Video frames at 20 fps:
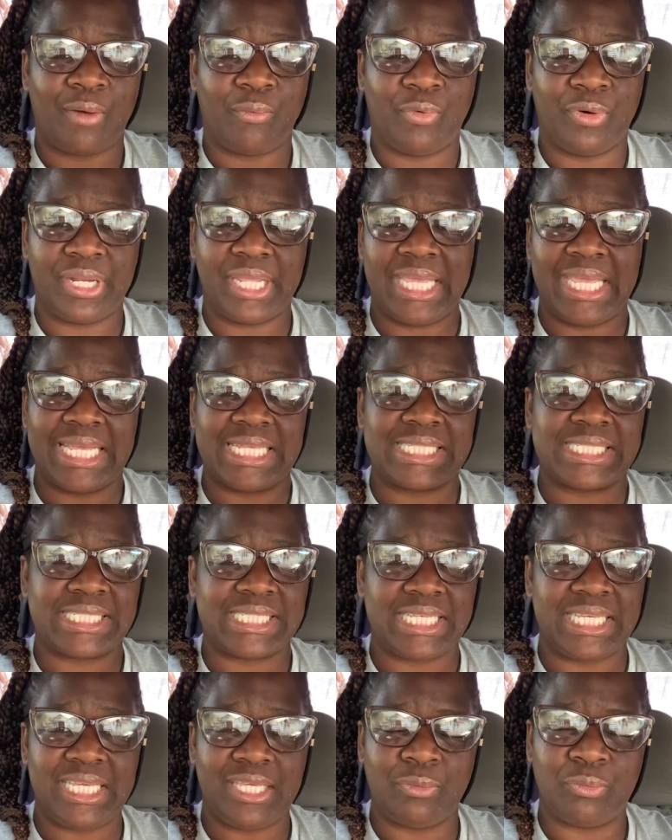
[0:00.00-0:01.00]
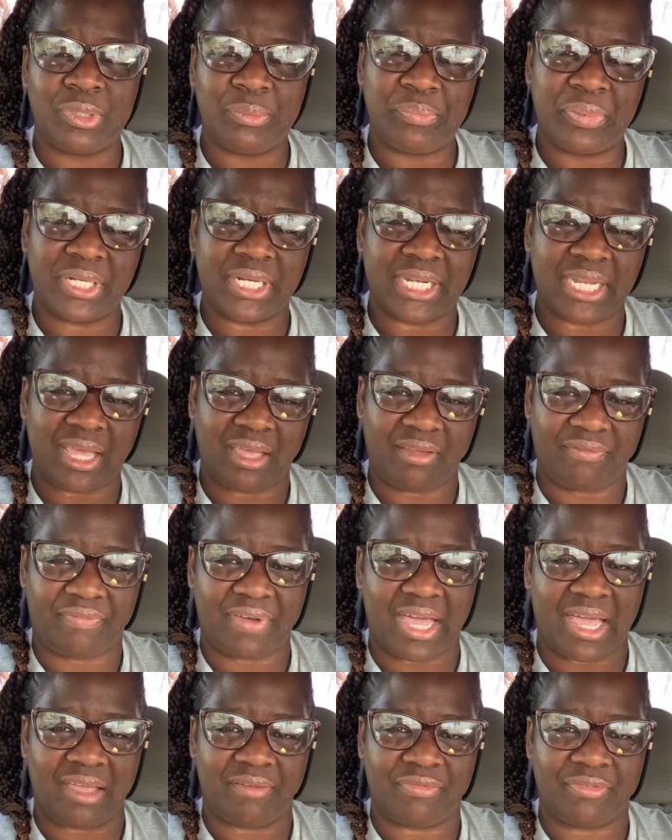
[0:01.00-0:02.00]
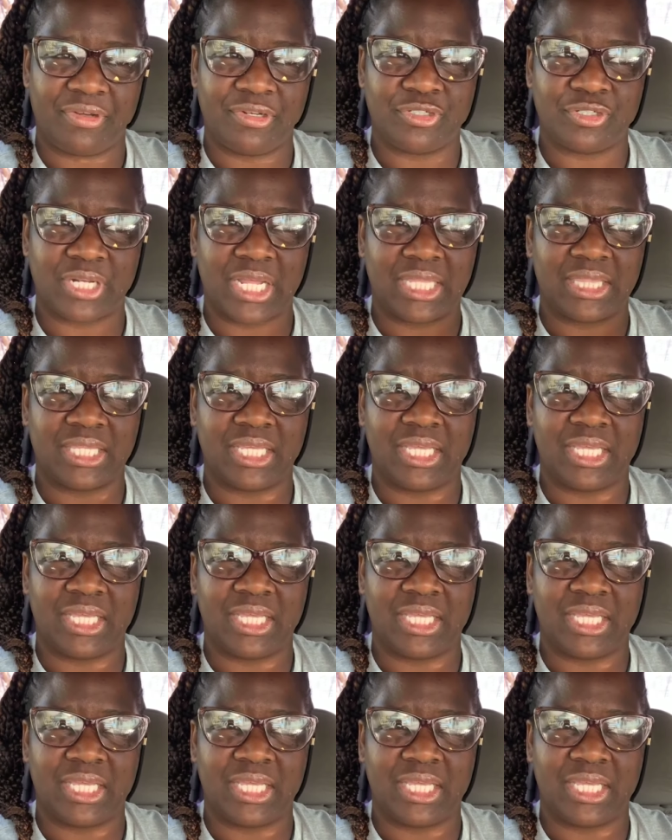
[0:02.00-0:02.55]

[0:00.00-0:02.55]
I want to exceed. We put it at 500. I